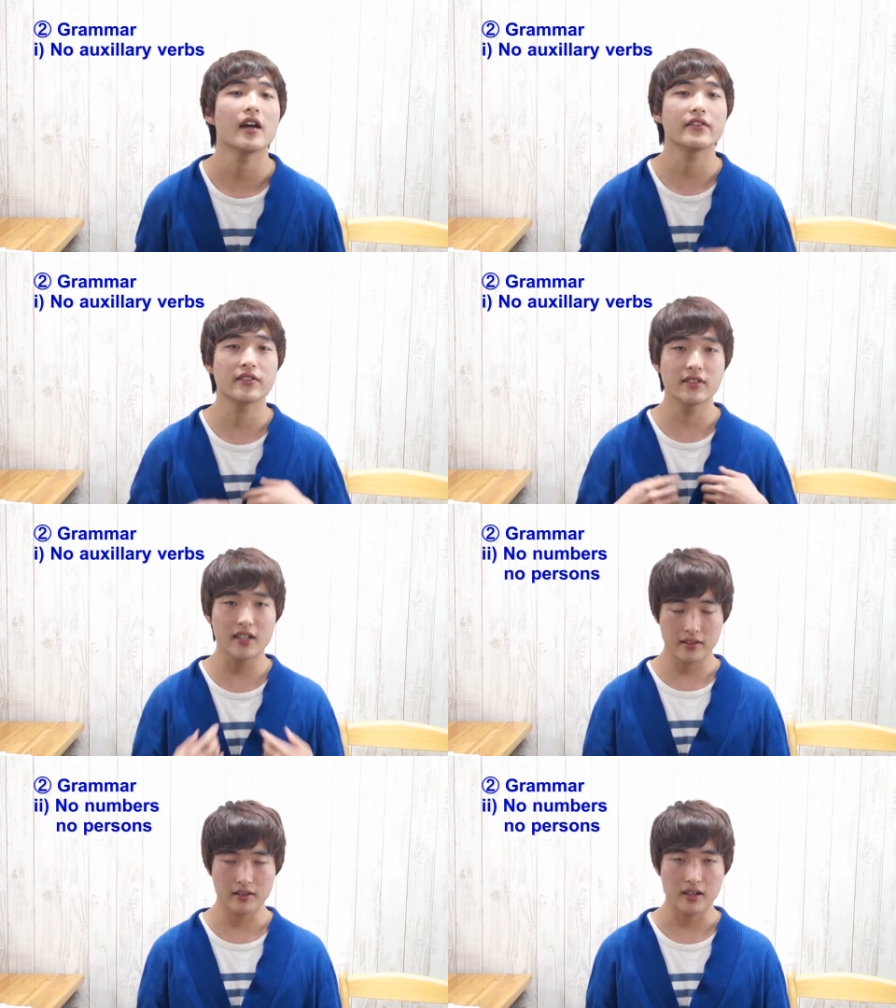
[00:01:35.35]
And
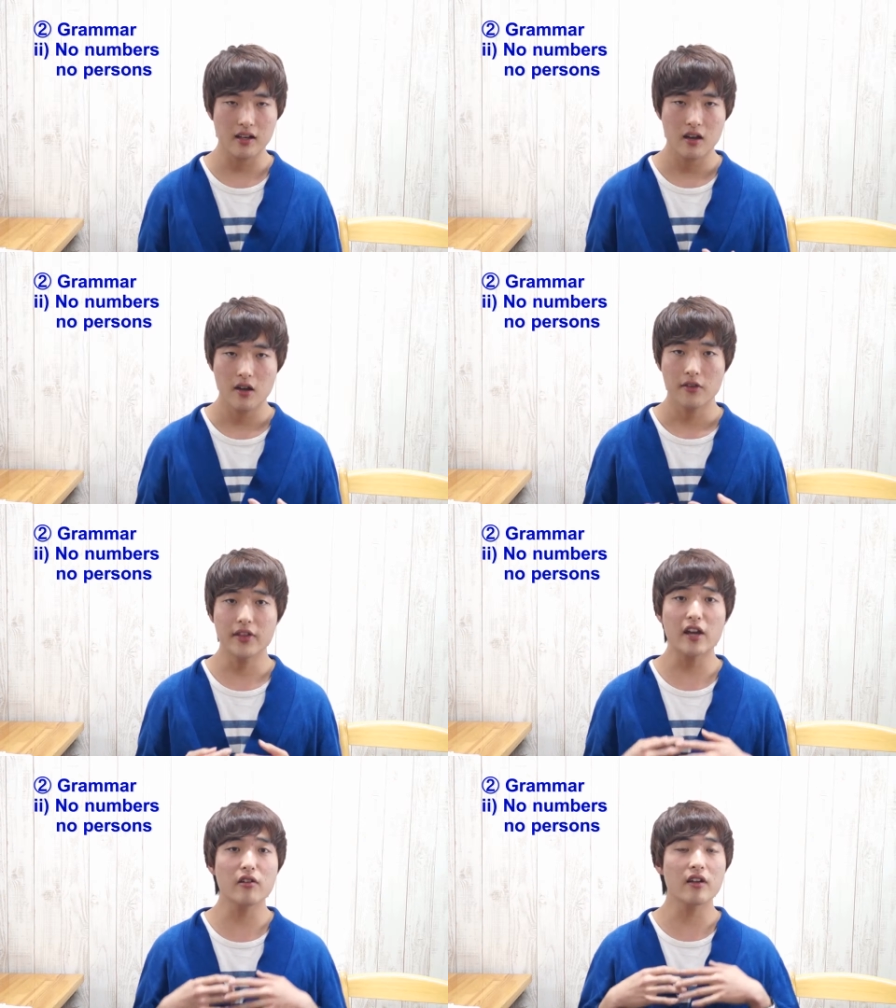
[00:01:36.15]
secondly,
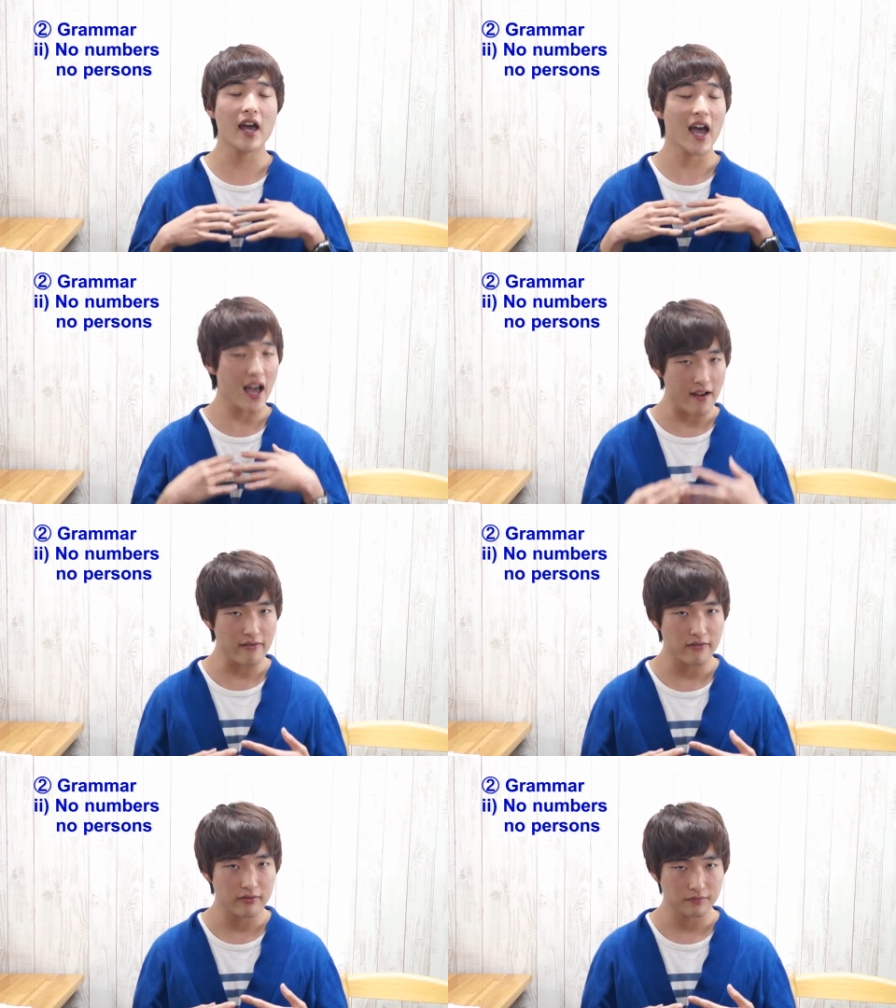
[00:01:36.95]
they don't
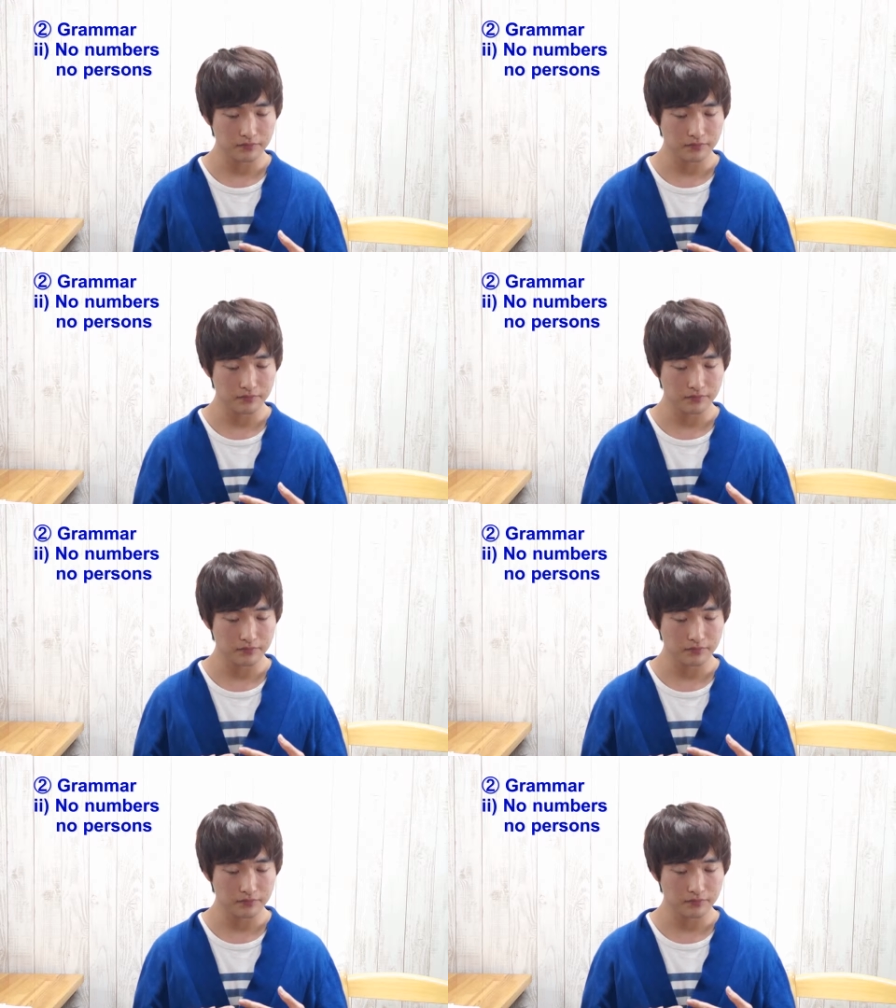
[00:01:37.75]
have